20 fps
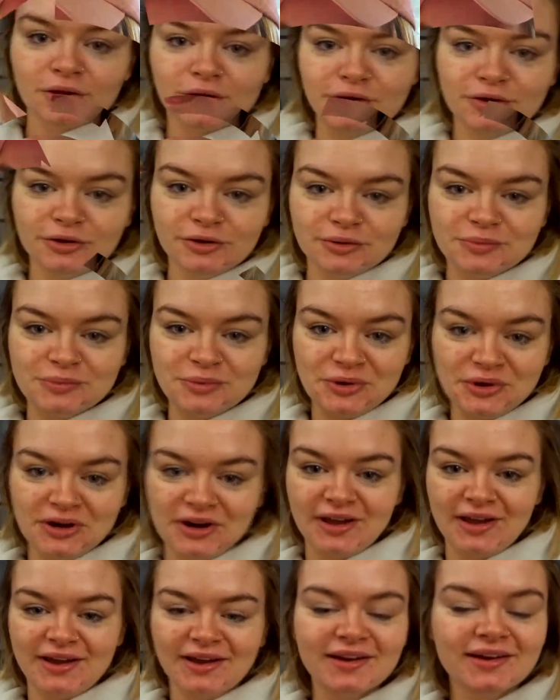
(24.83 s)
Good
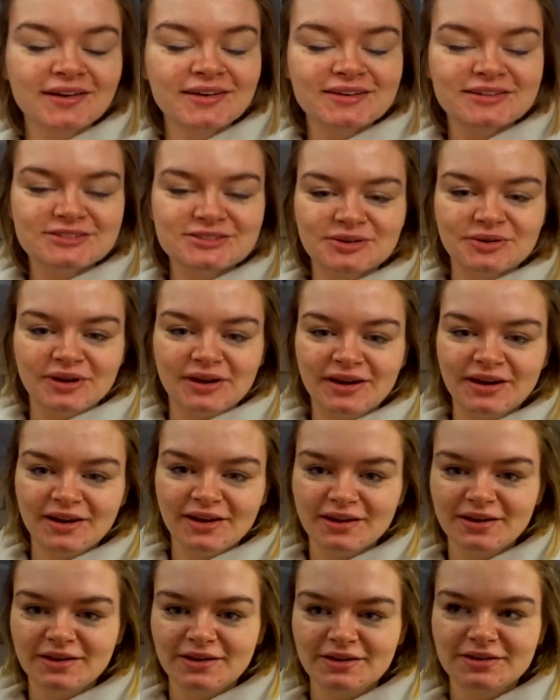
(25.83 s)
morning, so it
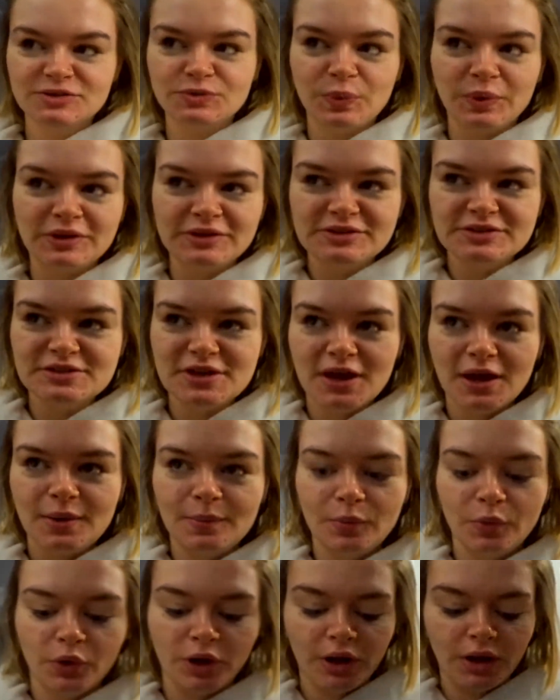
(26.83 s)
is Wednesday
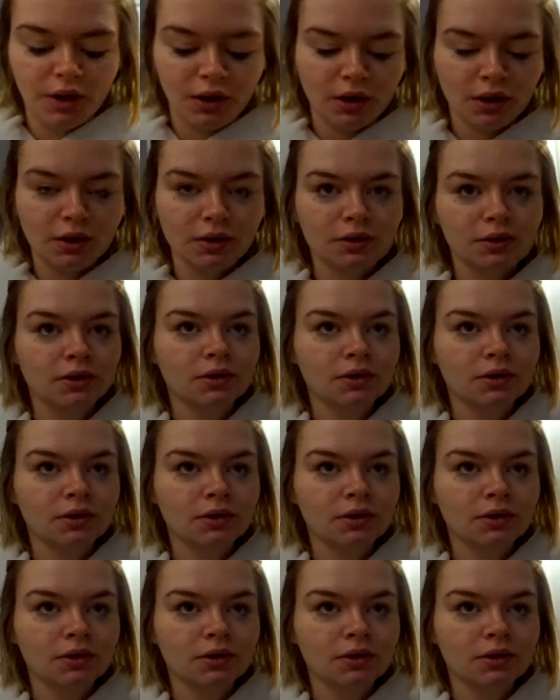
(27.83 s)
morning.